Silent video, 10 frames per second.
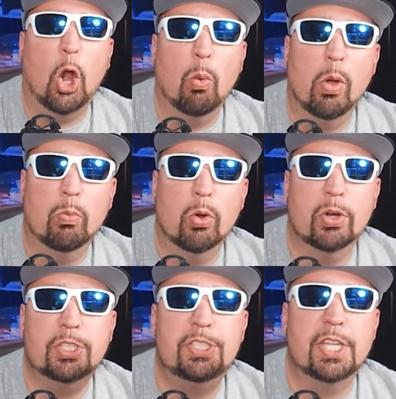R1
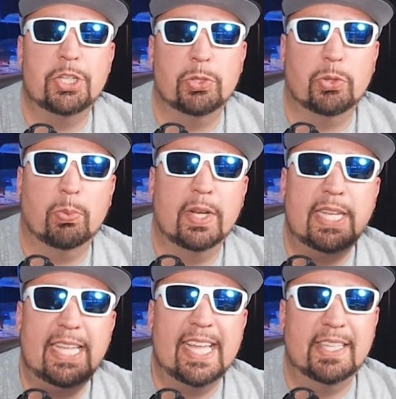Wurks Digital
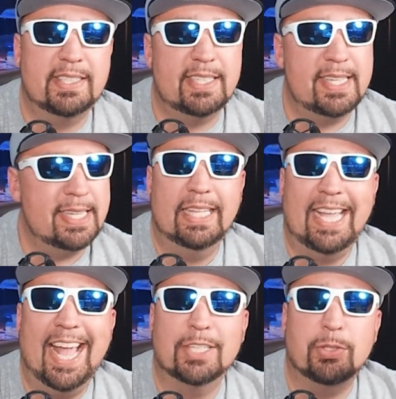3 ESC and the
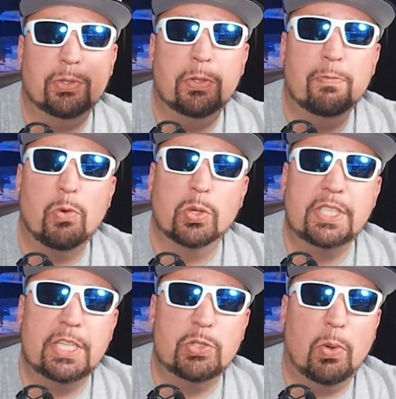Castle
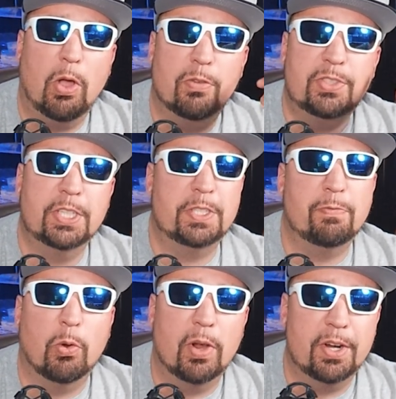1412
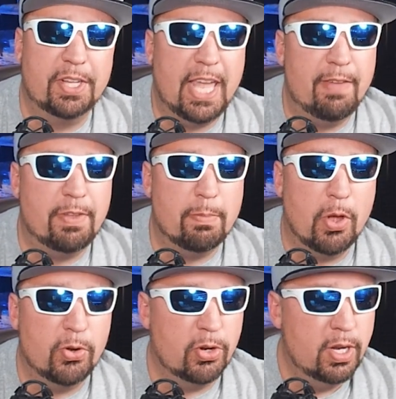6400 kV
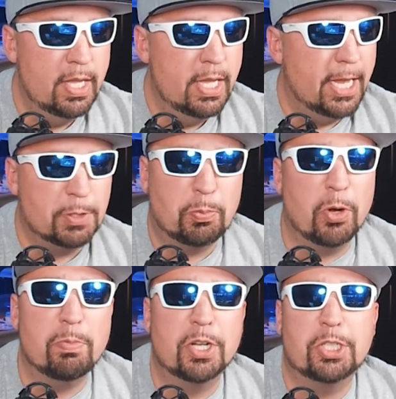motor is
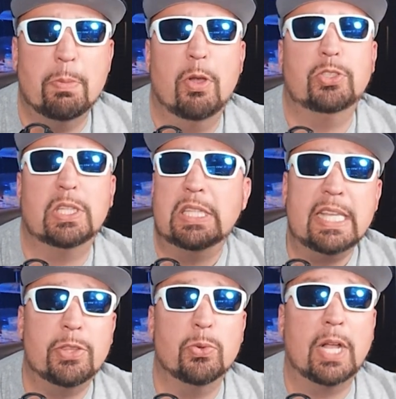pretty much the most
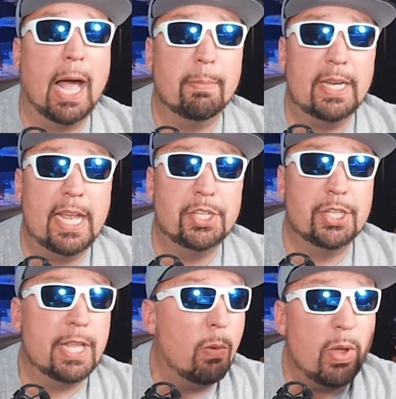lethal
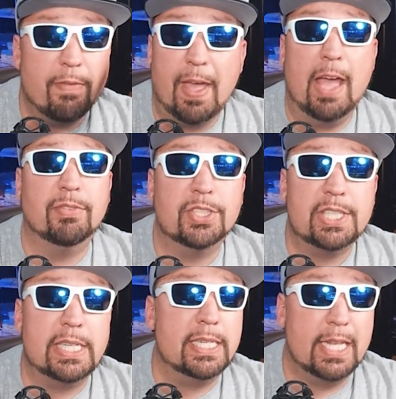combination that we have ever
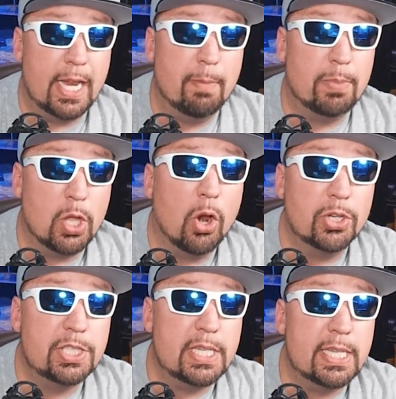seen in
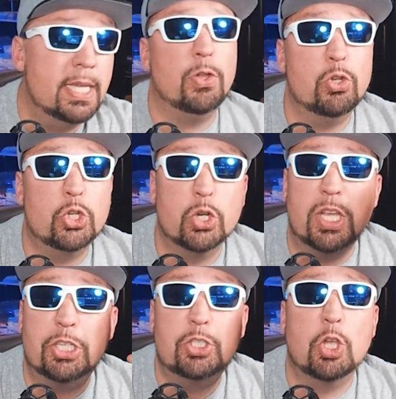NPRC. Future
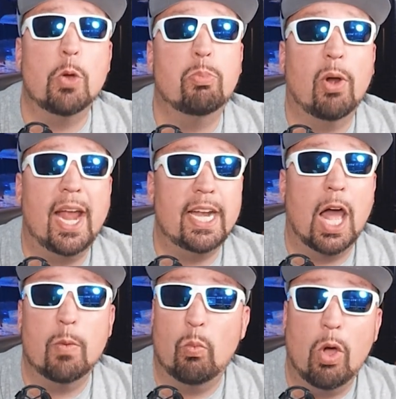is so bright
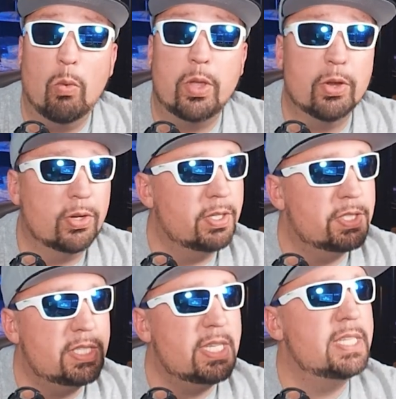on what we are going to
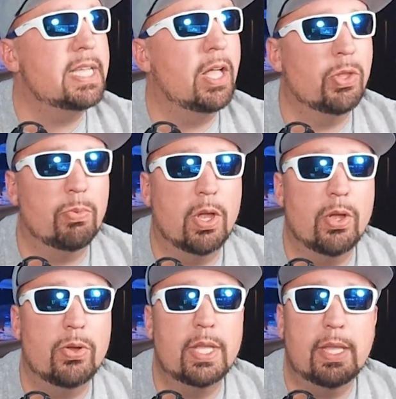see down the
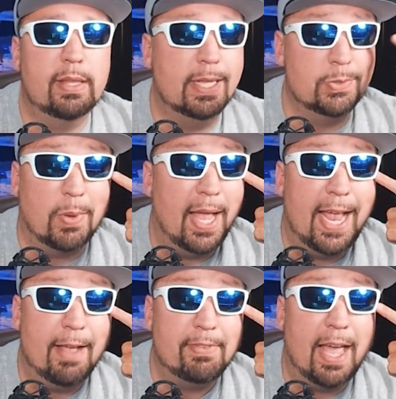road. That's why I
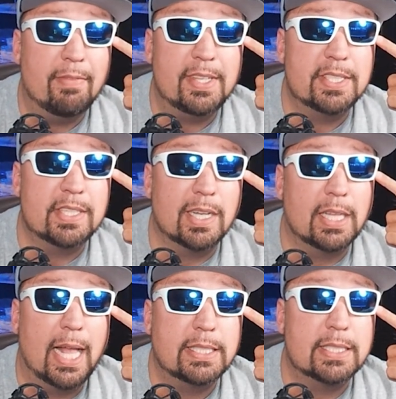have to have these
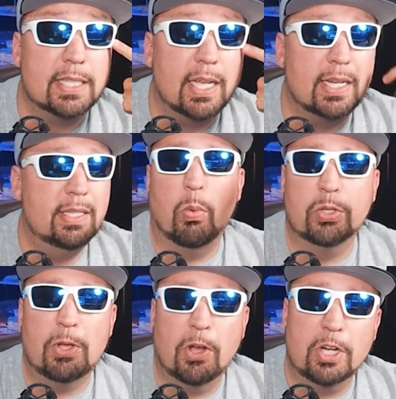sunglasses on. But we're
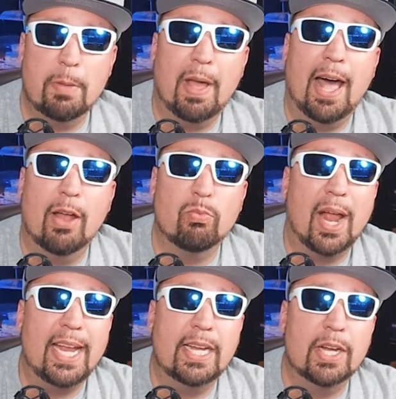talking about
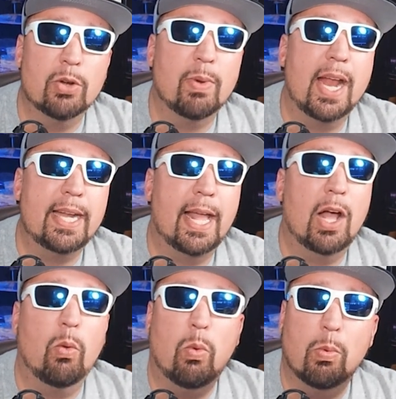right here, right
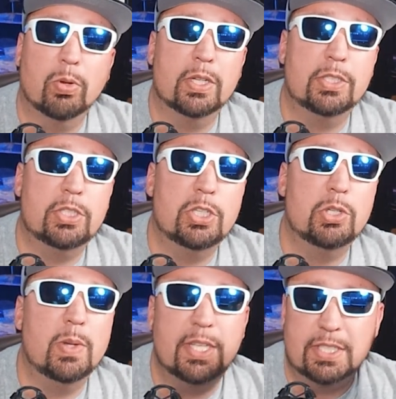now. What we're going to
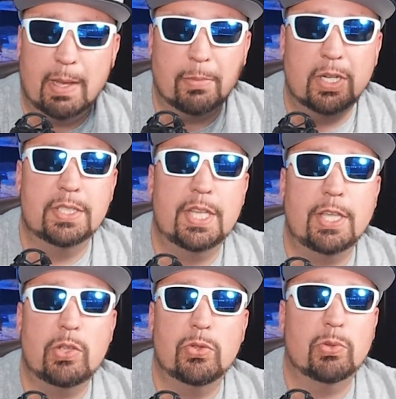do is I'm going to
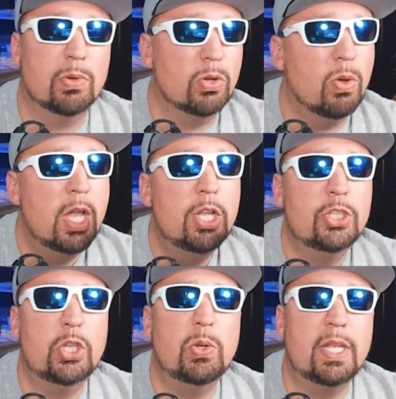take you through
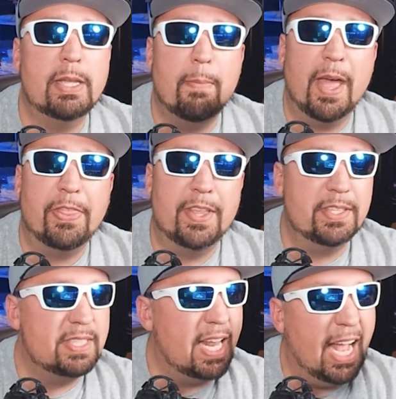tuning
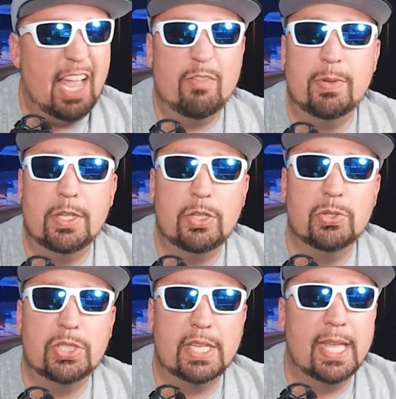methods that I have been
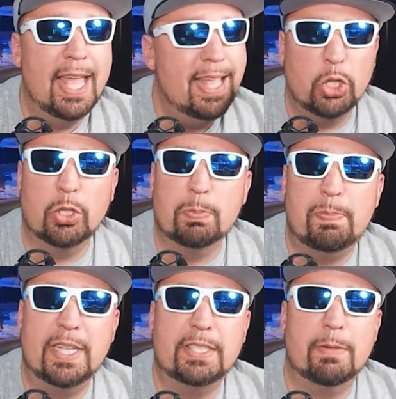using, little
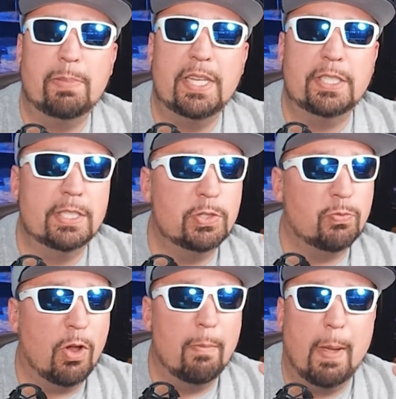bits and pieces
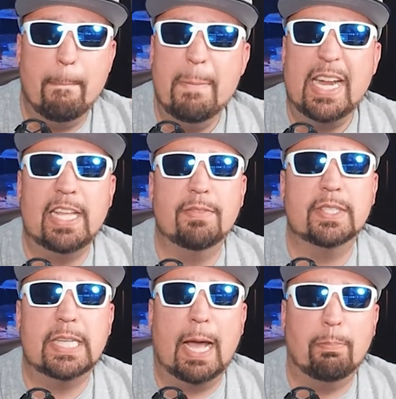from many of
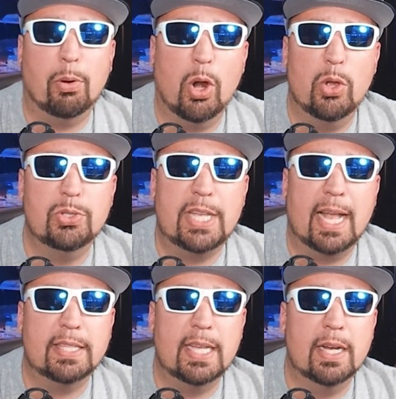the top pros
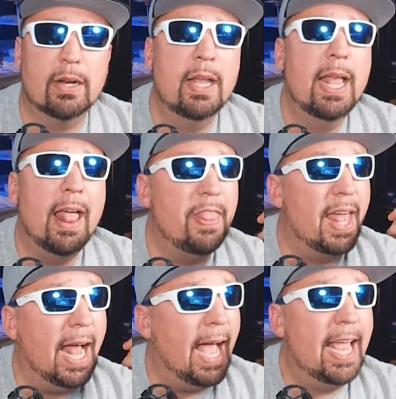out there
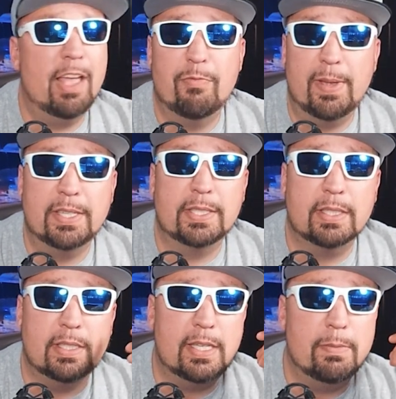that I have
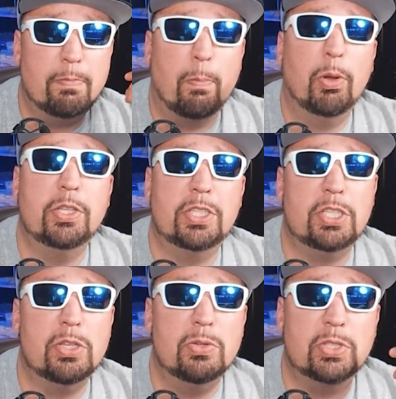basically put to
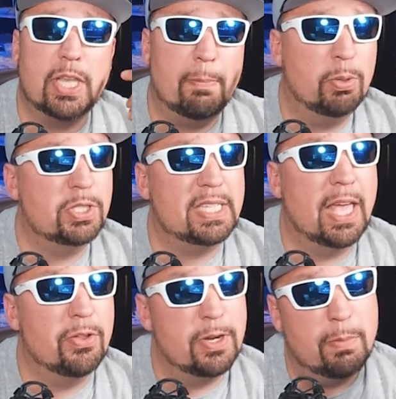use and put together